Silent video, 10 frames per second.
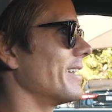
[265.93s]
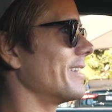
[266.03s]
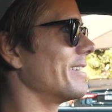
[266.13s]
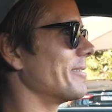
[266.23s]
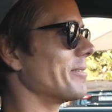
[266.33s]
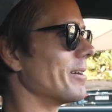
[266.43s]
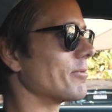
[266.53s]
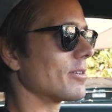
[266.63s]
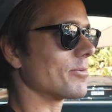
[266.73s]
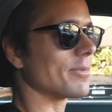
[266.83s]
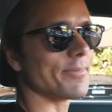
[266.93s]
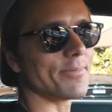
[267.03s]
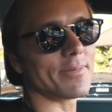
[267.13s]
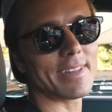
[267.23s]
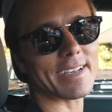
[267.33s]

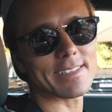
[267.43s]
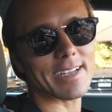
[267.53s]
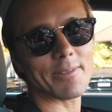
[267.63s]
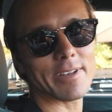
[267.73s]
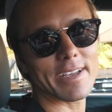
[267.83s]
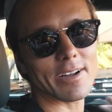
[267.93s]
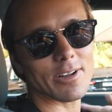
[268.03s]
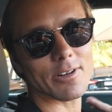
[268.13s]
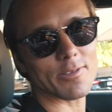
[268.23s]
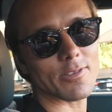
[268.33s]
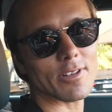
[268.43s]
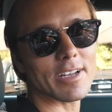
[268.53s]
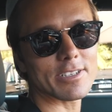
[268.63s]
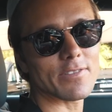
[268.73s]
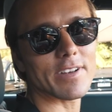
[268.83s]
And next time we are going for a
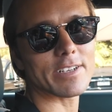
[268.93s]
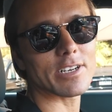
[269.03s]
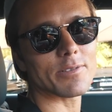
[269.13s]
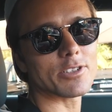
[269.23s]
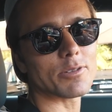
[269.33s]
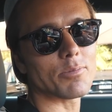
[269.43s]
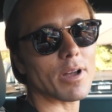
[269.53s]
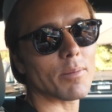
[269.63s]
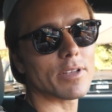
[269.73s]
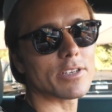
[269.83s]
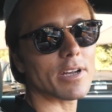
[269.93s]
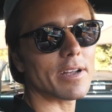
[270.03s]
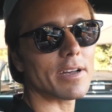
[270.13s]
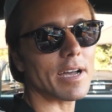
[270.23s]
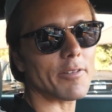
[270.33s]
lunch adventure, we should probably try
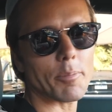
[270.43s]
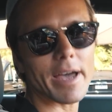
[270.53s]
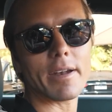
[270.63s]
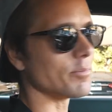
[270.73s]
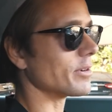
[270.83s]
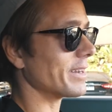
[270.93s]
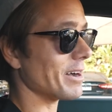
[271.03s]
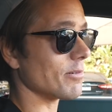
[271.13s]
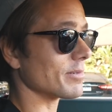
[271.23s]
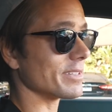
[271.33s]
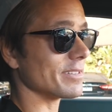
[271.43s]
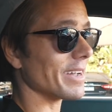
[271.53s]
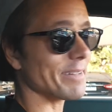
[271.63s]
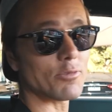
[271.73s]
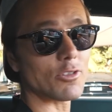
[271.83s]
to have a plan. But now
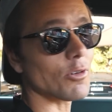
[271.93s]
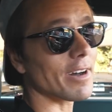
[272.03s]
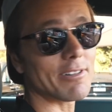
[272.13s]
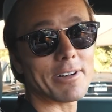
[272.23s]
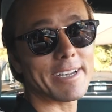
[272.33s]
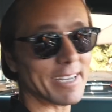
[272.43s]
I am so hungry.